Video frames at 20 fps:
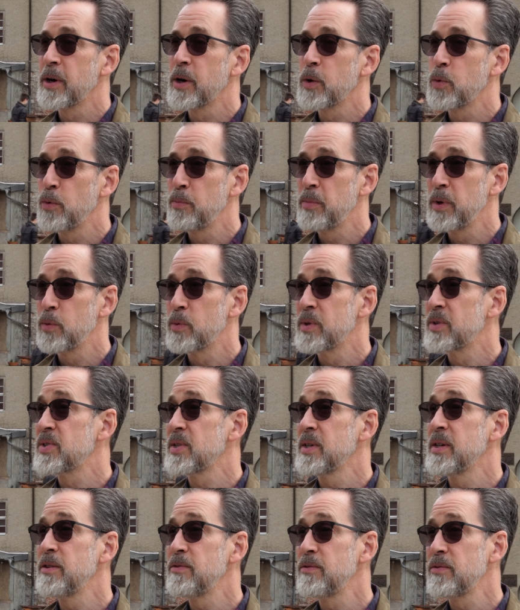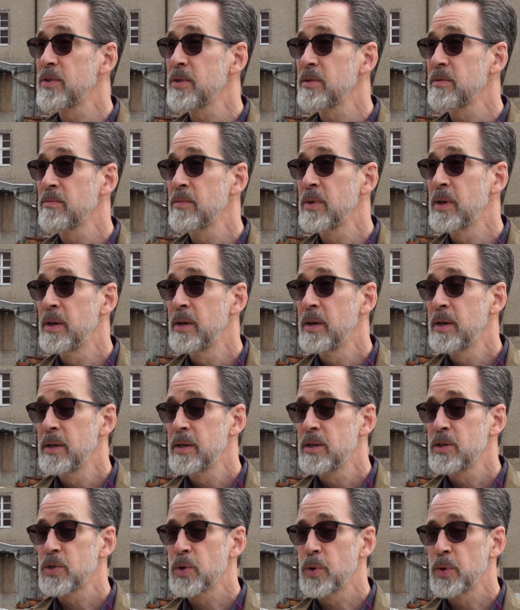art will be received
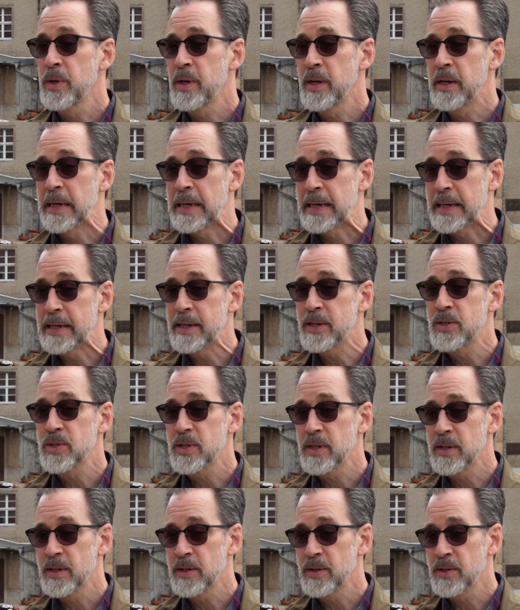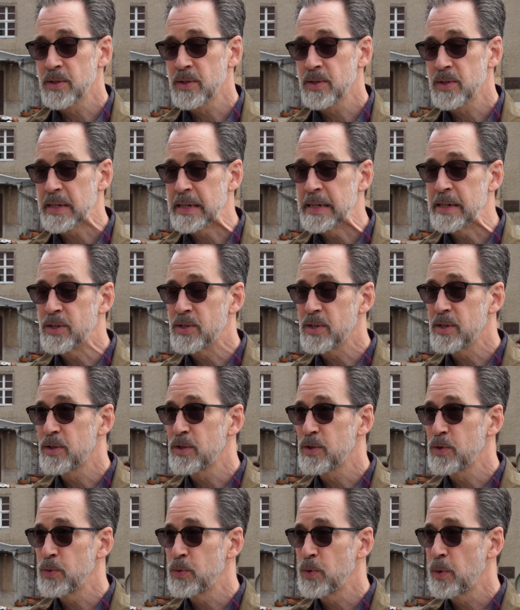so that at least it is easy
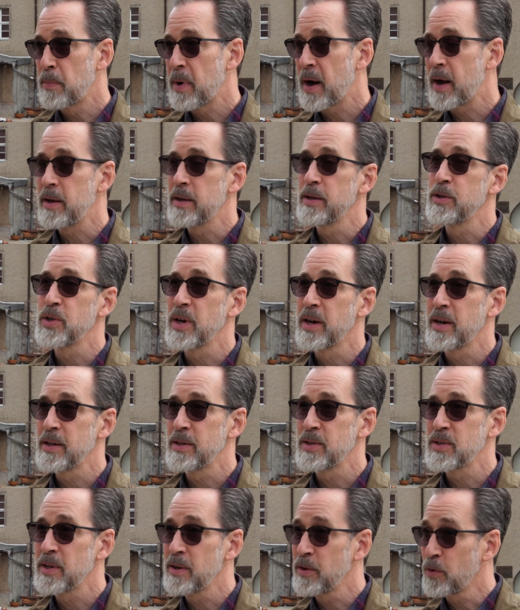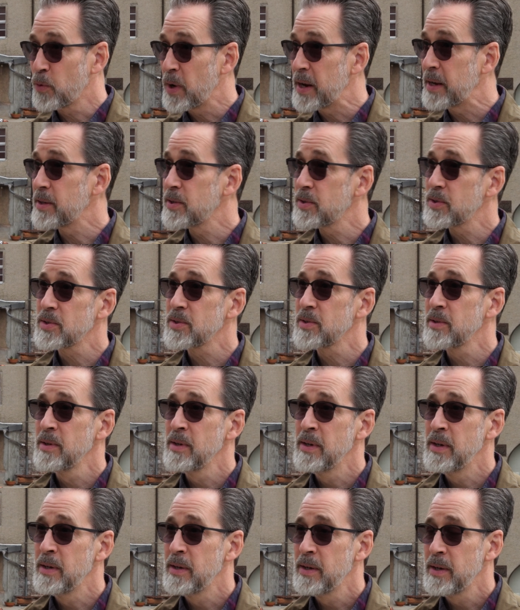to apologize and erase
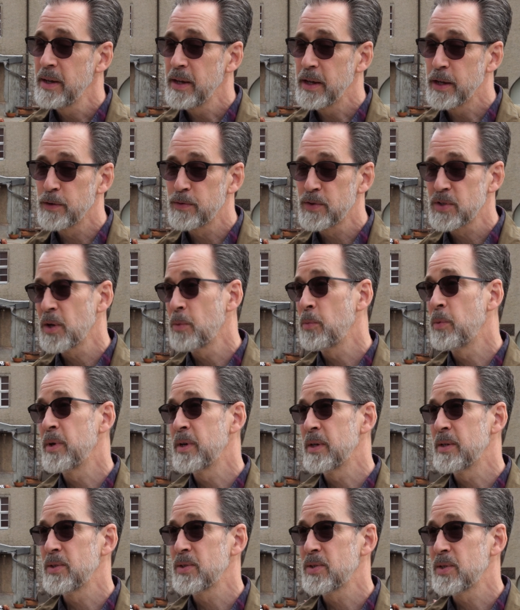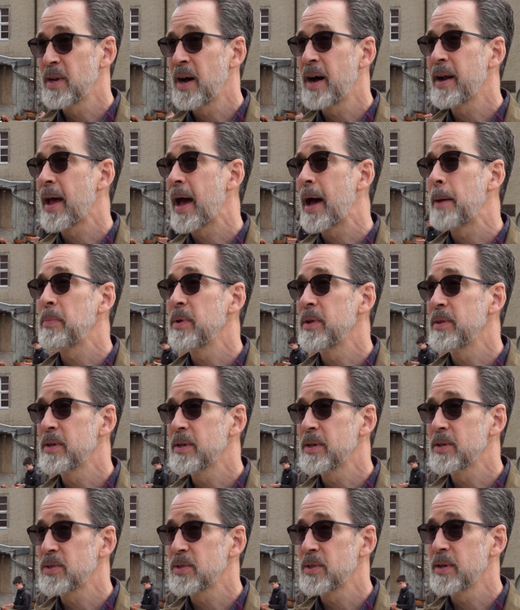if someone is not happy that
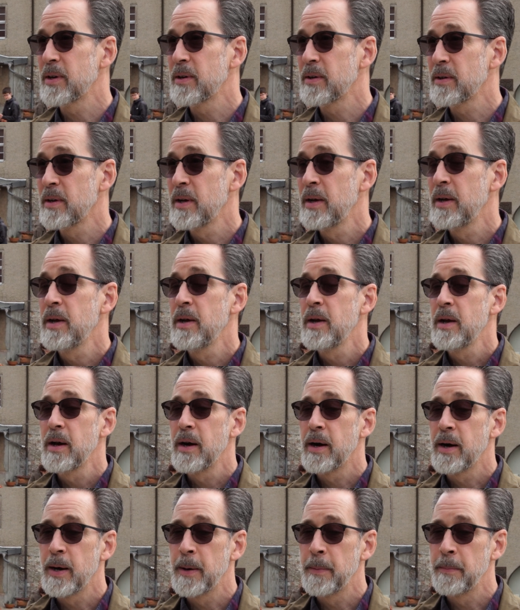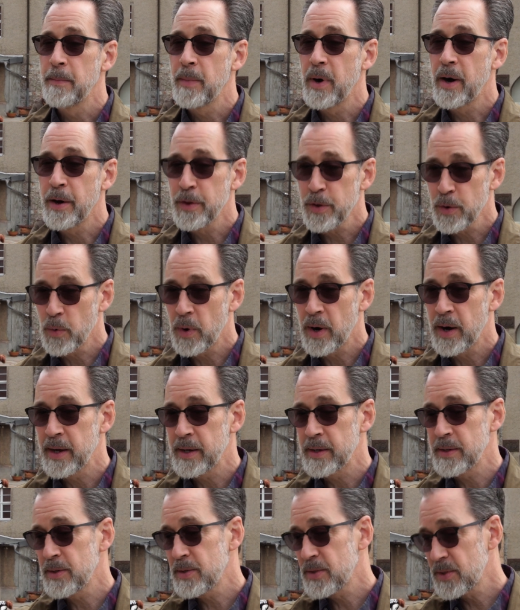it's there.
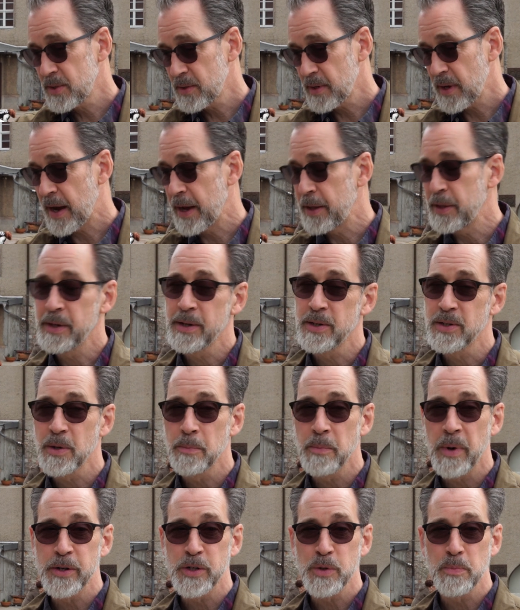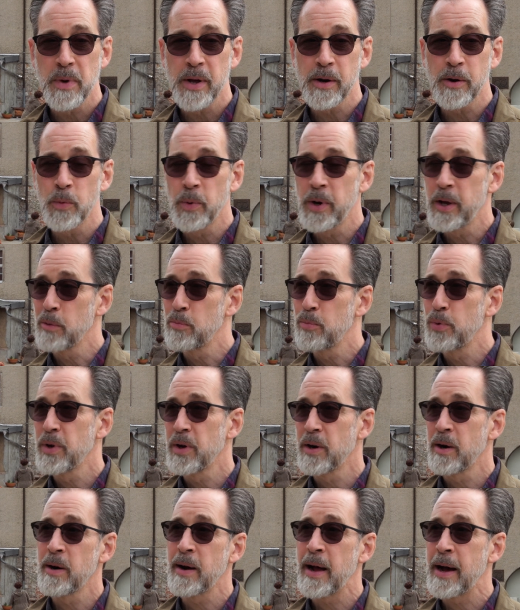Otherwise, I think it's a much better way to put
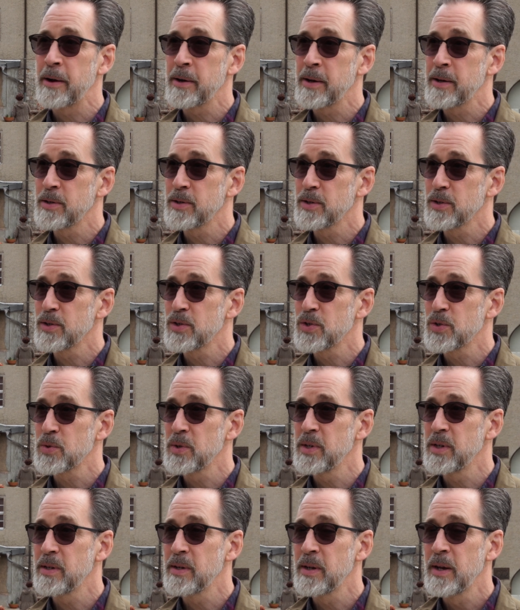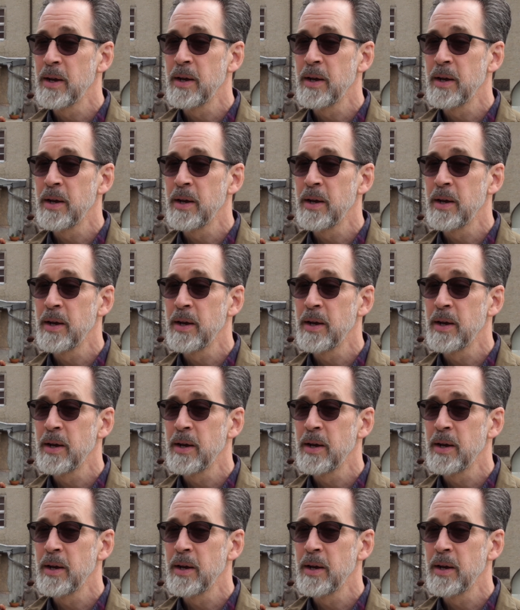art out onto the street